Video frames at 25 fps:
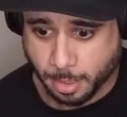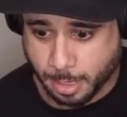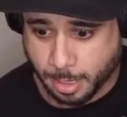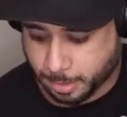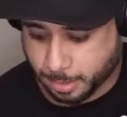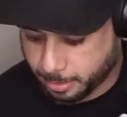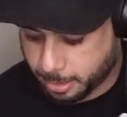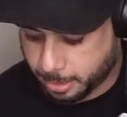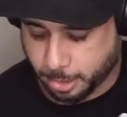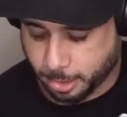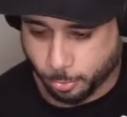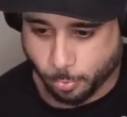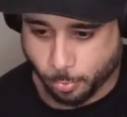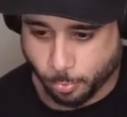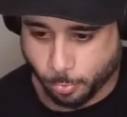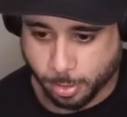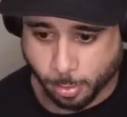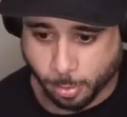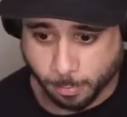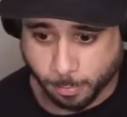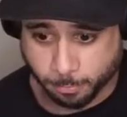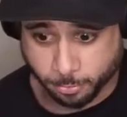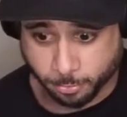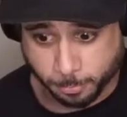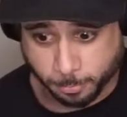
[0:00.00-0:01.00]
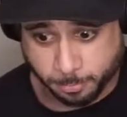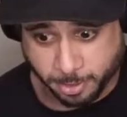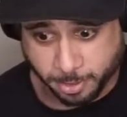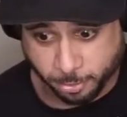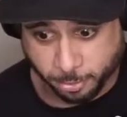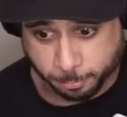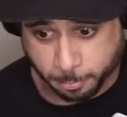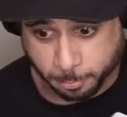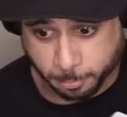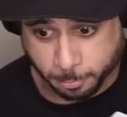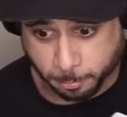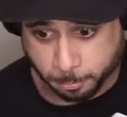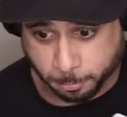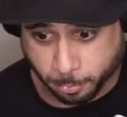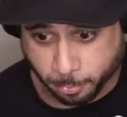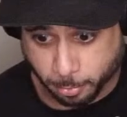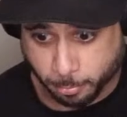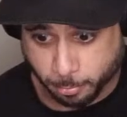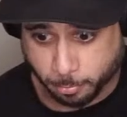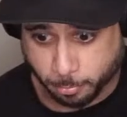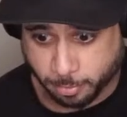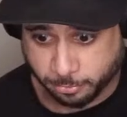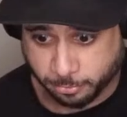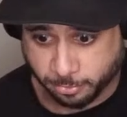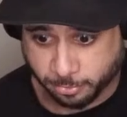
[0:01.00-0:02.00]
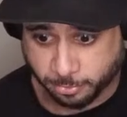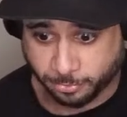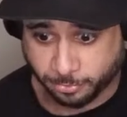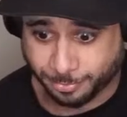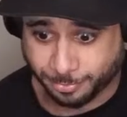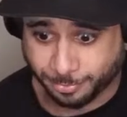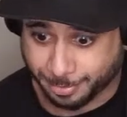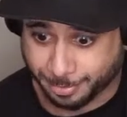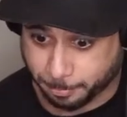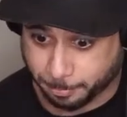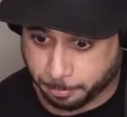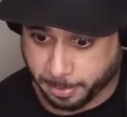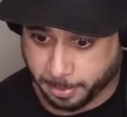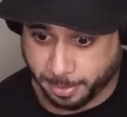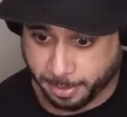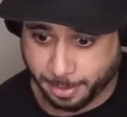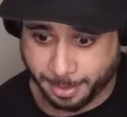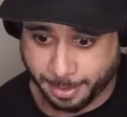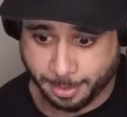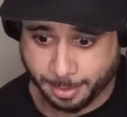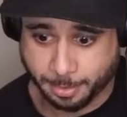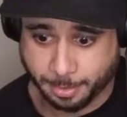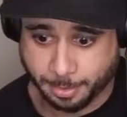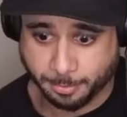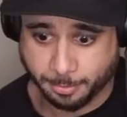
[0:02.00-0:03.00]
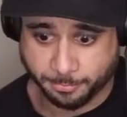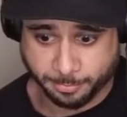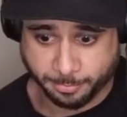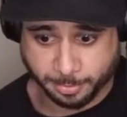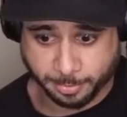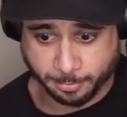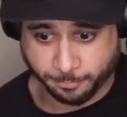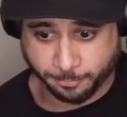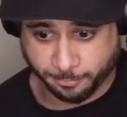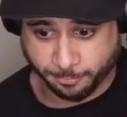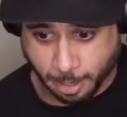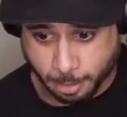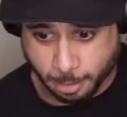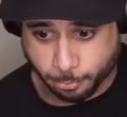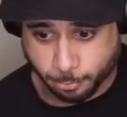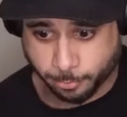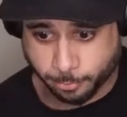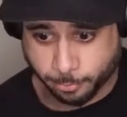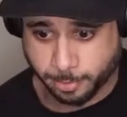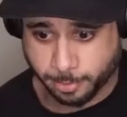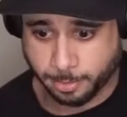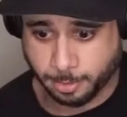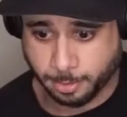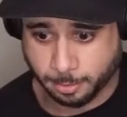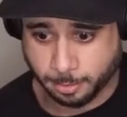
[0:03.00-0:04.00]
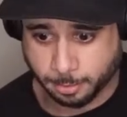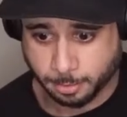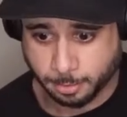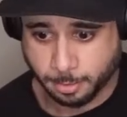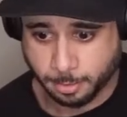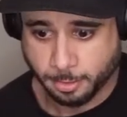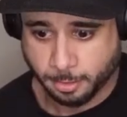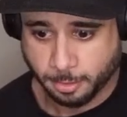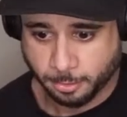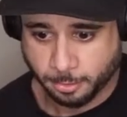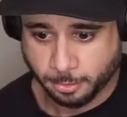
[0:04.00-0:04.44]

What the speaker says: and then you went over to Pittsburgh Pro, which is the beginning of the following year?